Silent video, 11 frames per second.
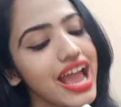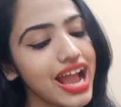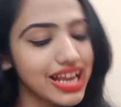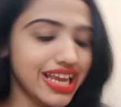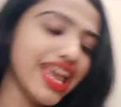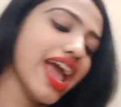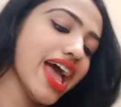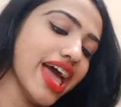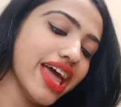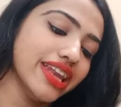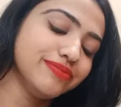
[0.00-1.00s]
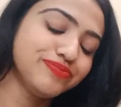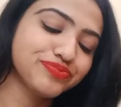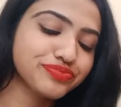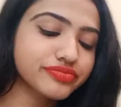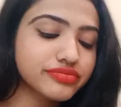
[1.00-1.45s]
again
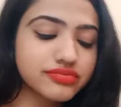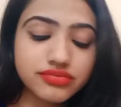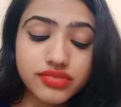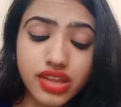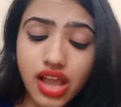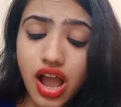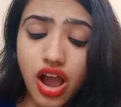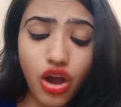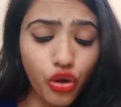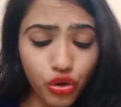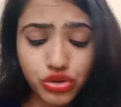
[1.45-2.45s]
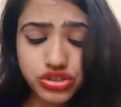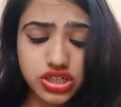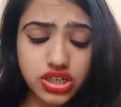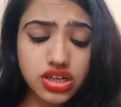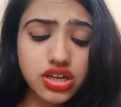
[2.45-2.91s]

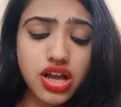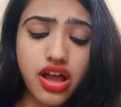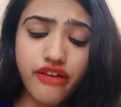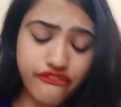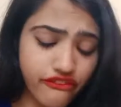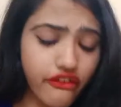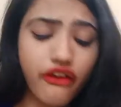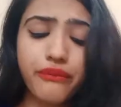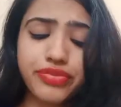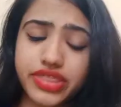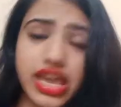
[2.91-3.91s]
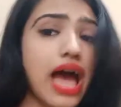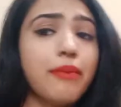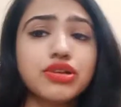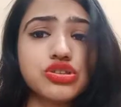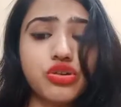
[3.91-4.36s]
ordered from the
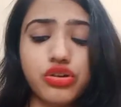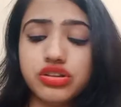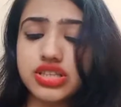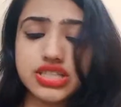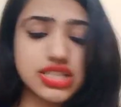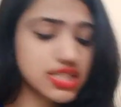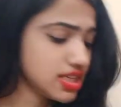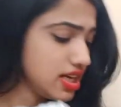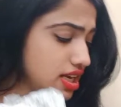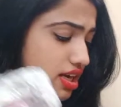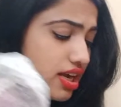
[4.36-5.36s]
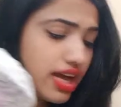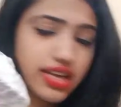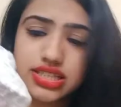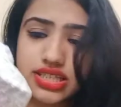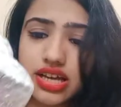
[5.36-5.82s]
Amazon this color,
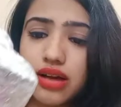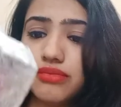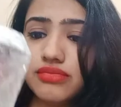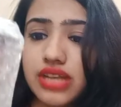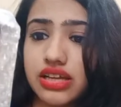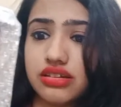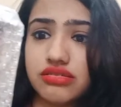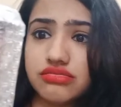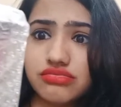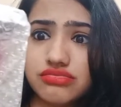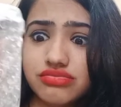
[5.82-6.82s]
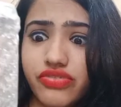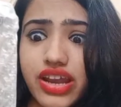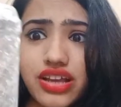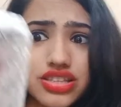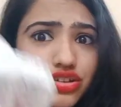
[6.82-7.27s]
and it's come like, when
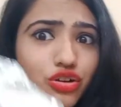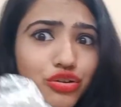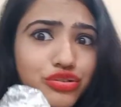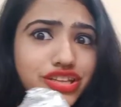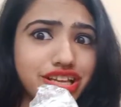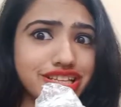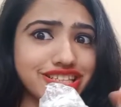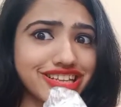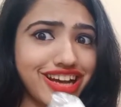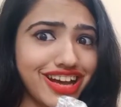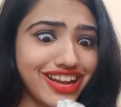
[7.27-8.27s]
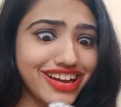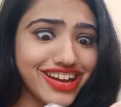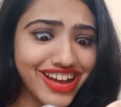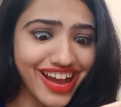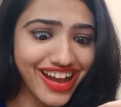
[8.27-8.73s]
I saw this color,
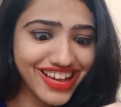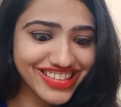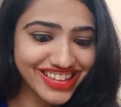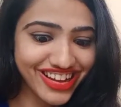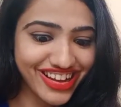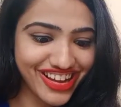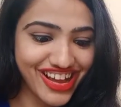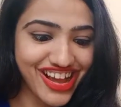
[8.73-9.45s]
I said,